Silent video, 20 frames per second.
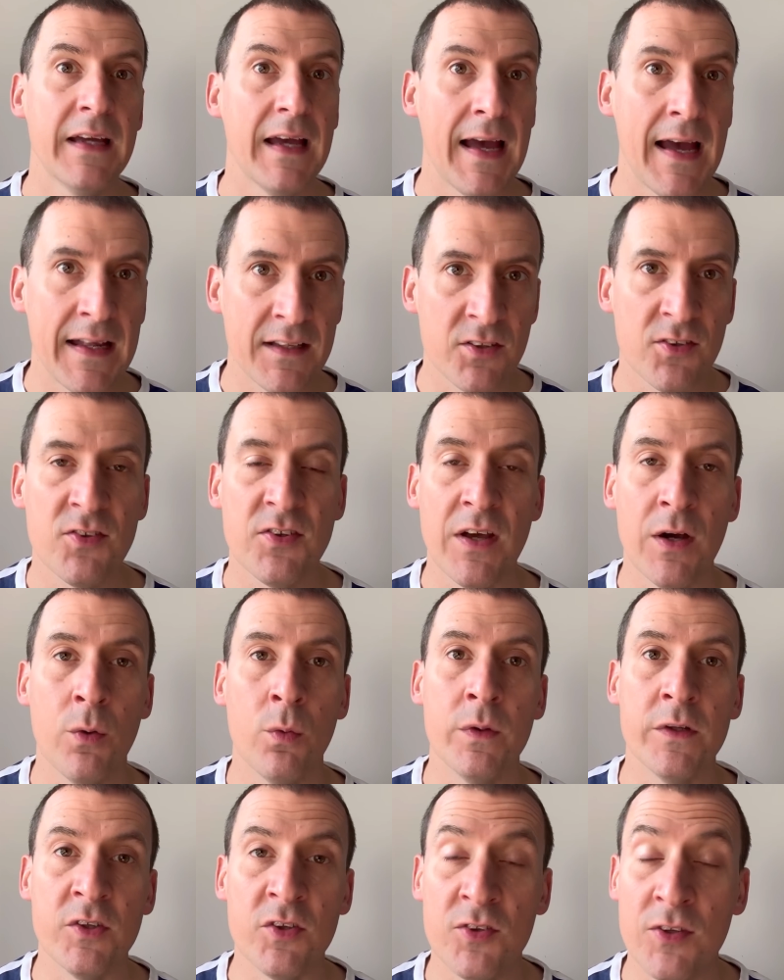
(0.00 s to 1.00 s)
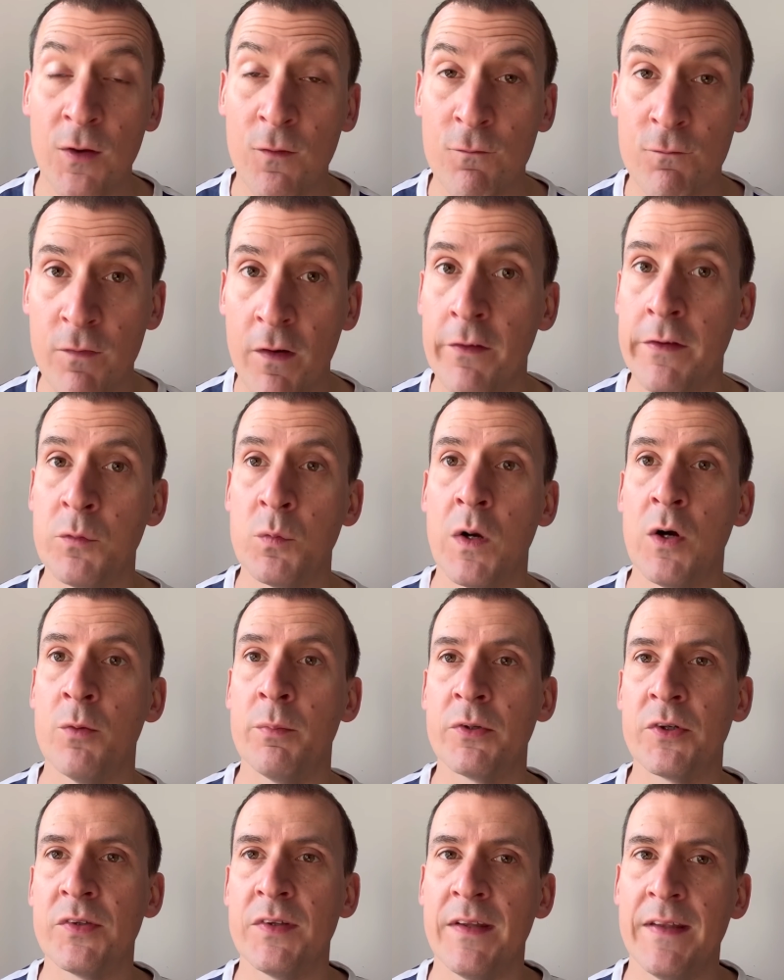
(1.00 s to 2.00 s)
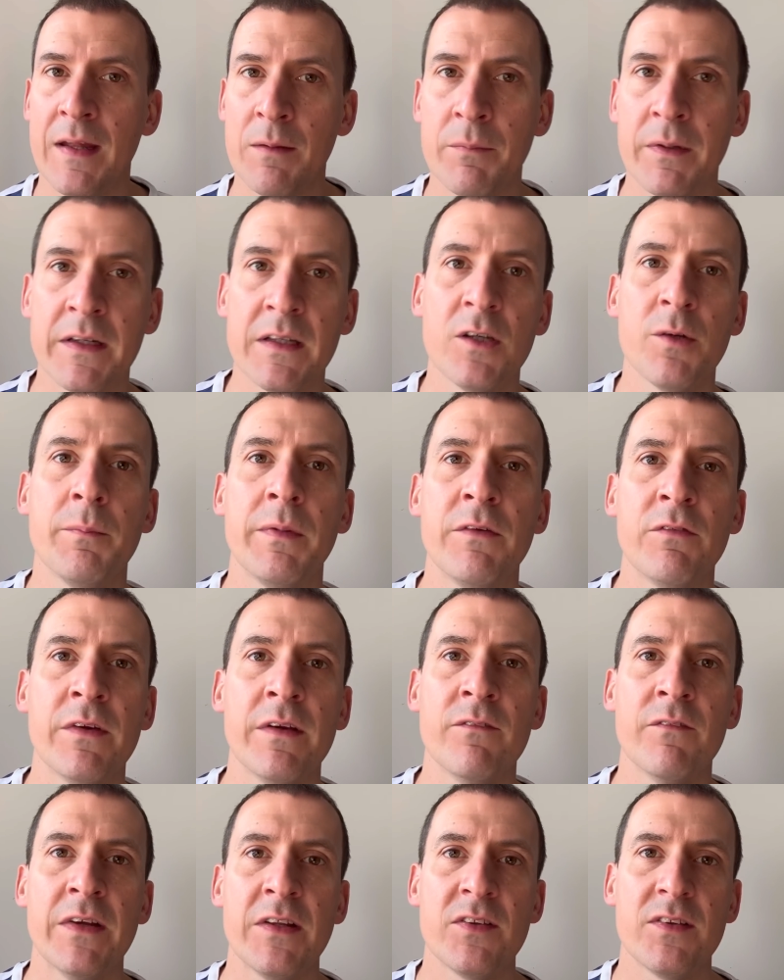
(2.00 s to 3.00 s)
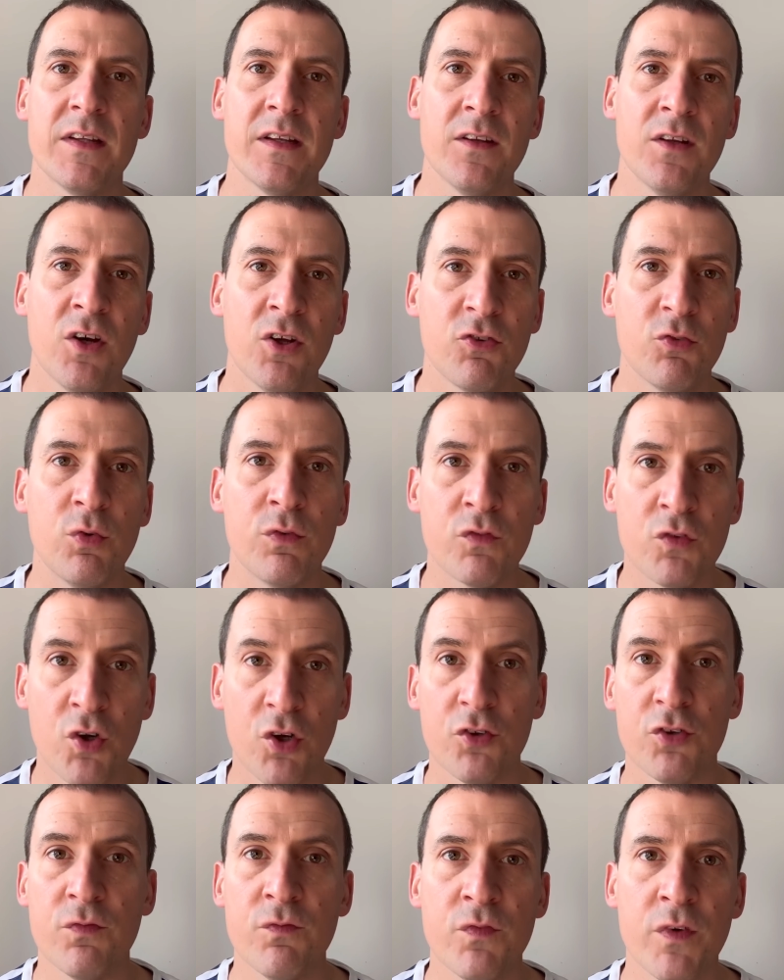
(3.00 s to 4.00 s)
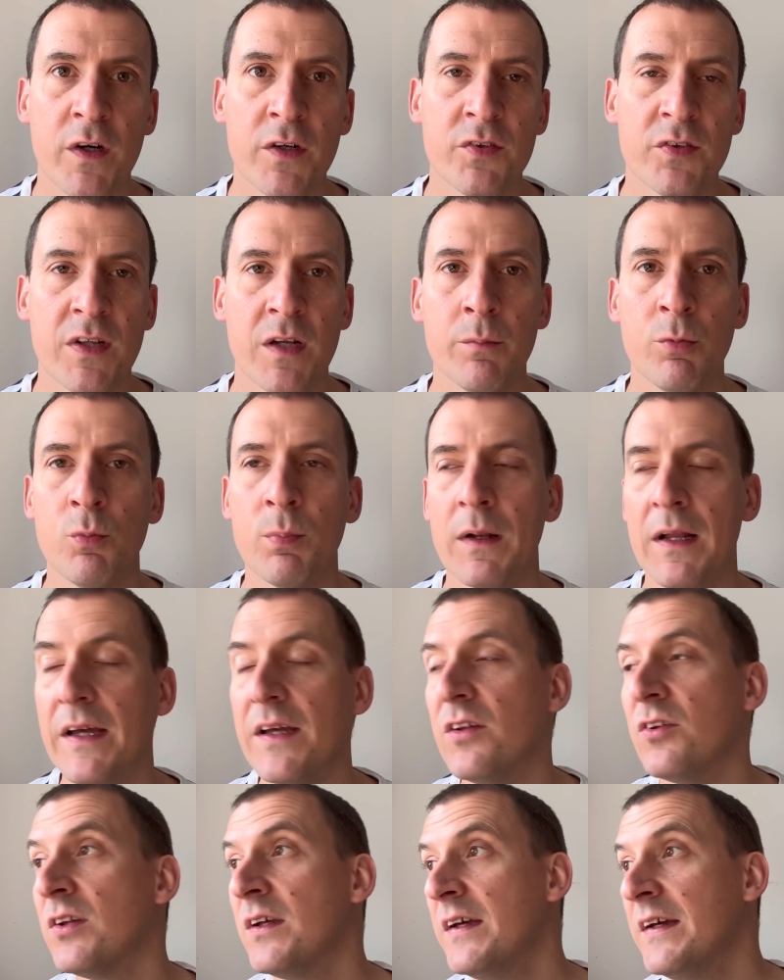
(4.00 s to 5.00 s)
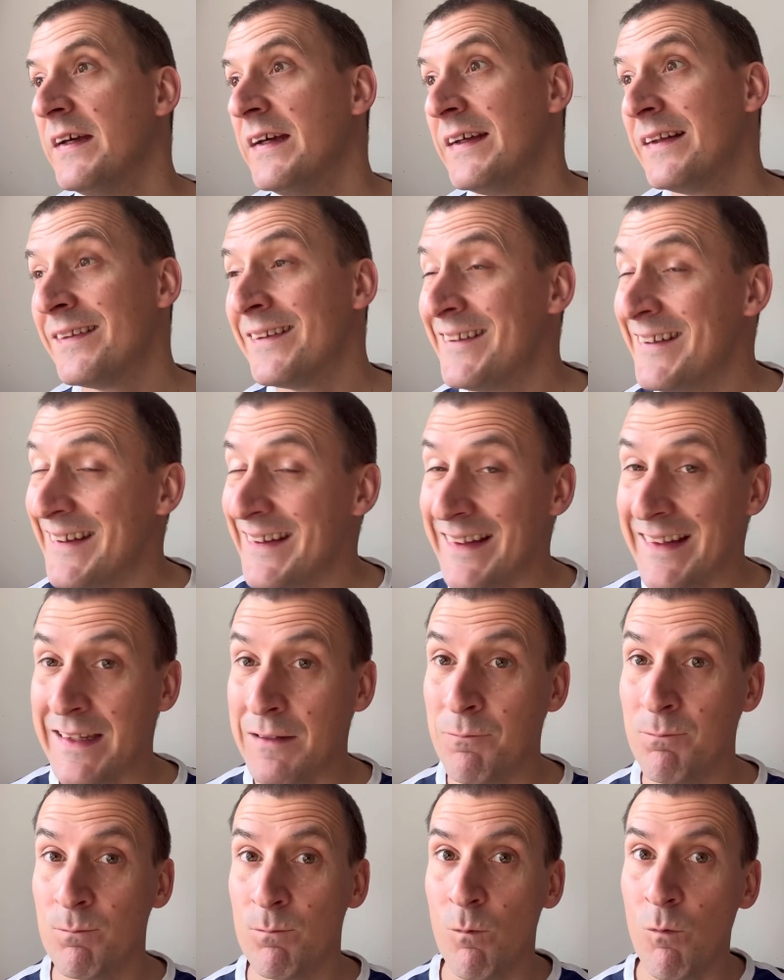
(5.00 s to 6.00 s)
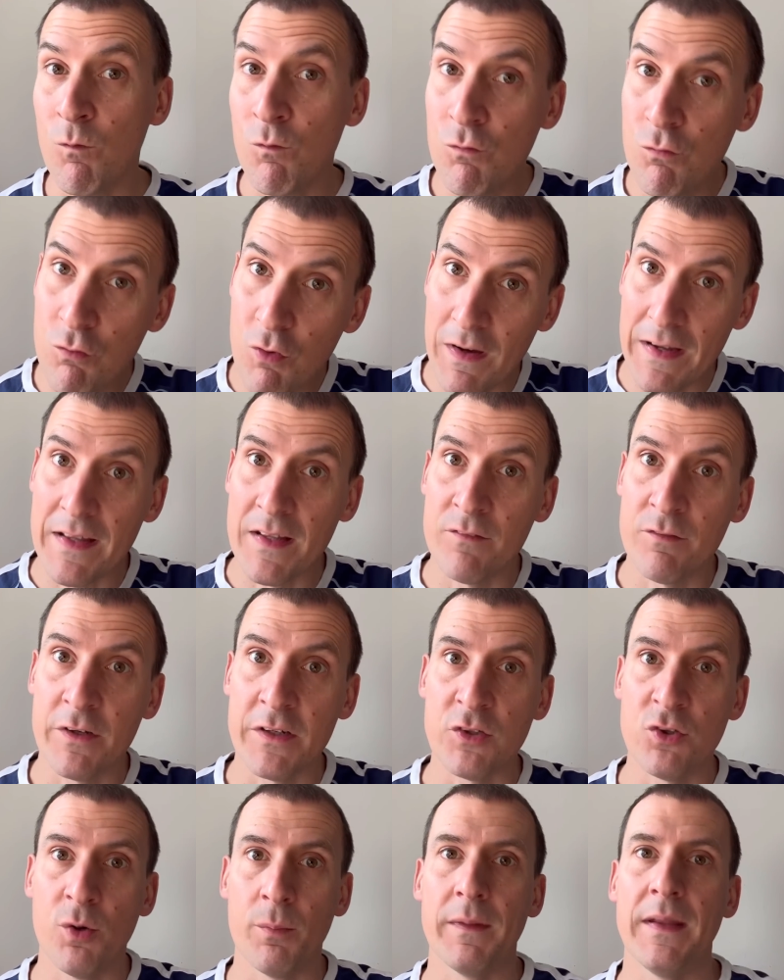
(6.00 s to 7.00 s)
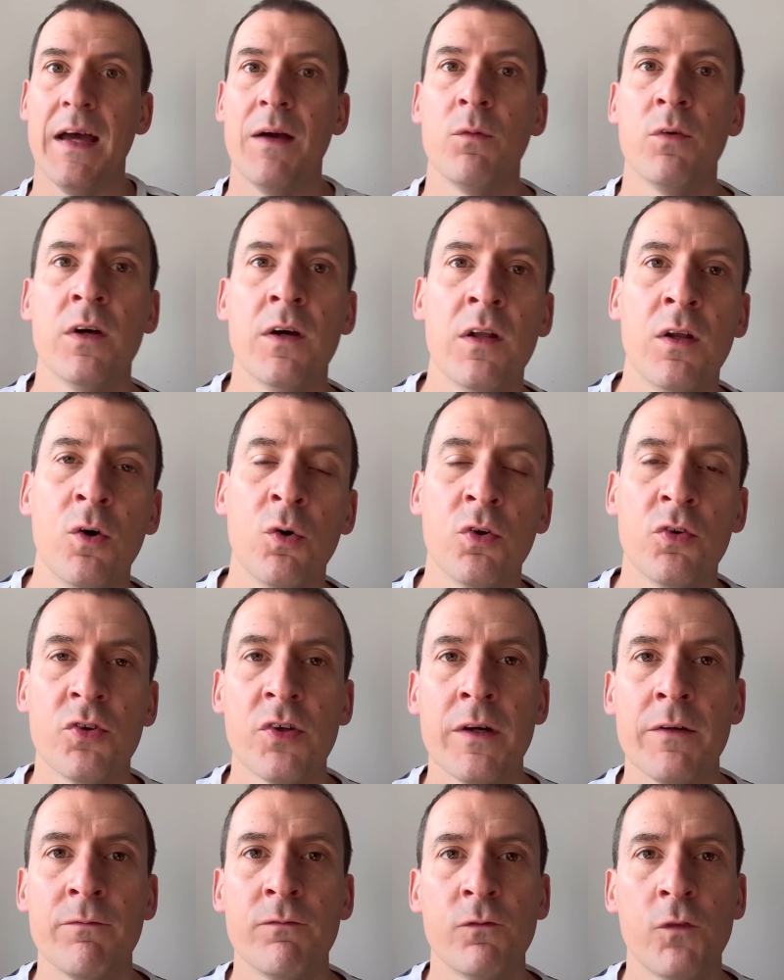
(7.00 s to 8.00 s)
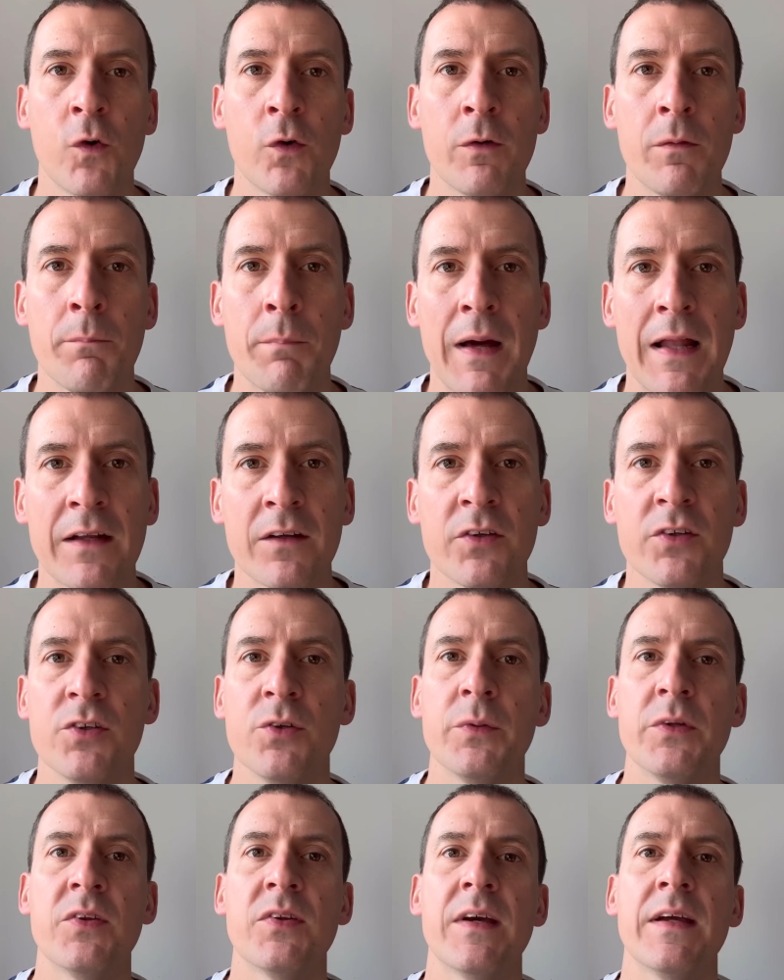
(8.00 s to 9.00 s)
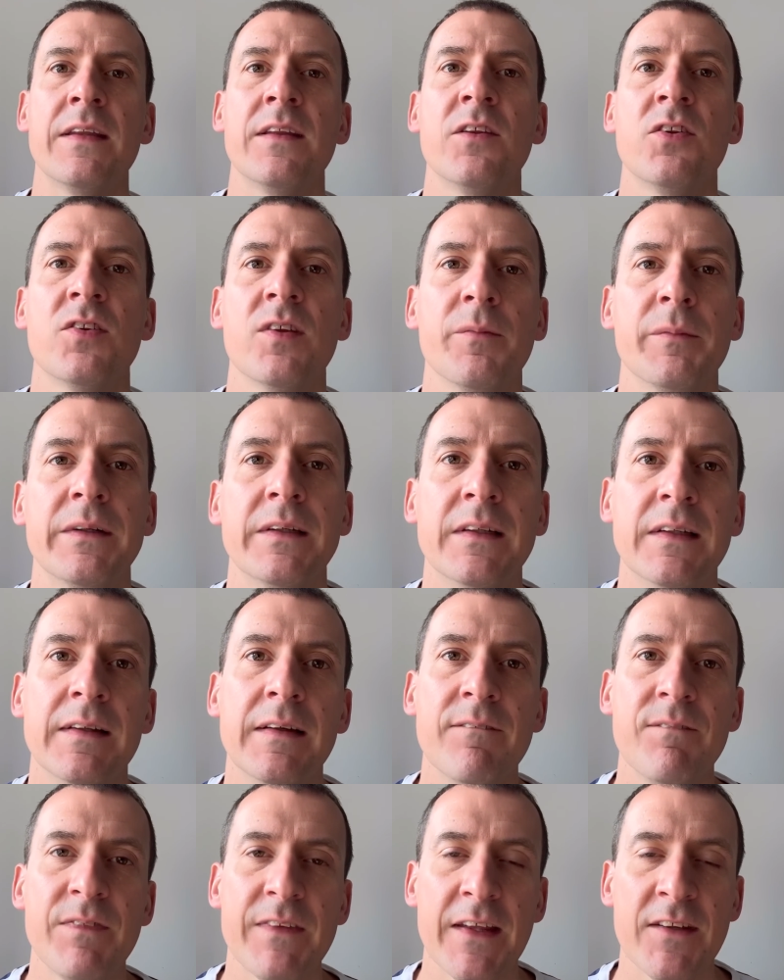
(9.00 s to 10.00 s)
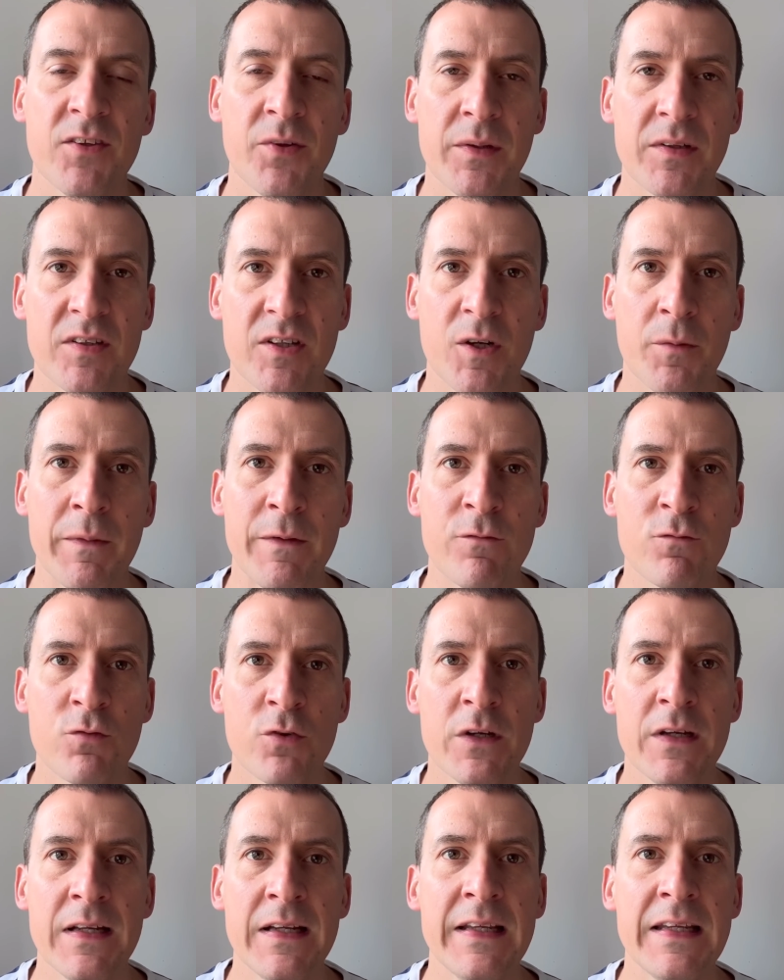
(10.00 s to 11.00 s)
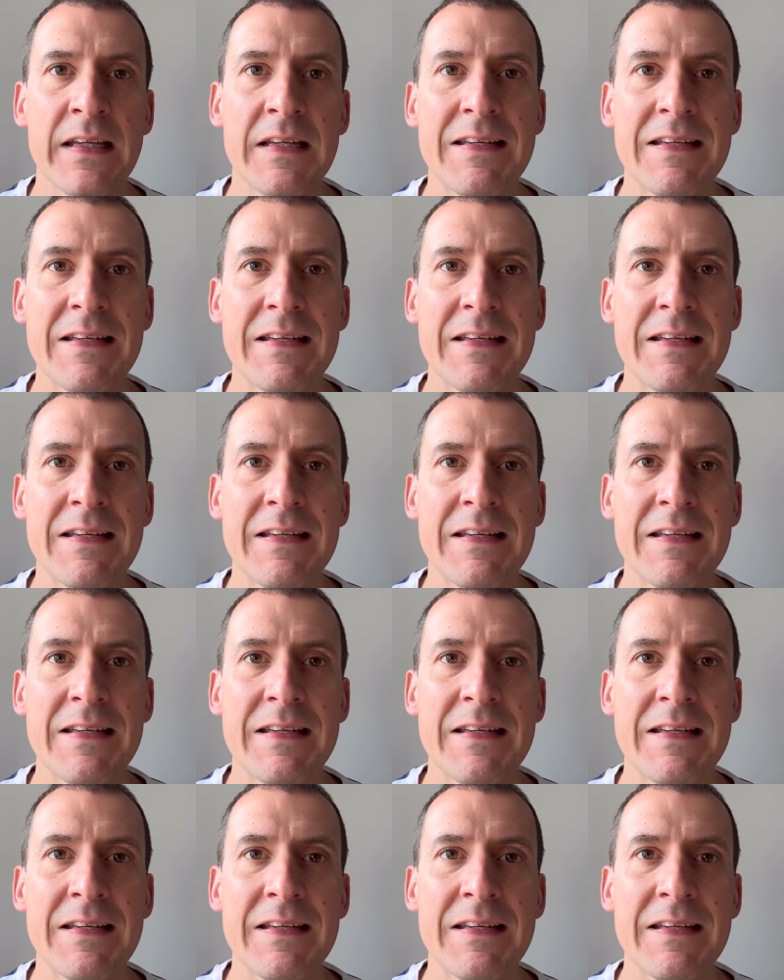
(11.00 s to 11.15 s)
and sell very well, because then that money can be reinvested. And Arsenal have got some very sellable players. Tierney right at the very top of that, alongside Foller and Balogun, you would say, this summer. And so it's going to be really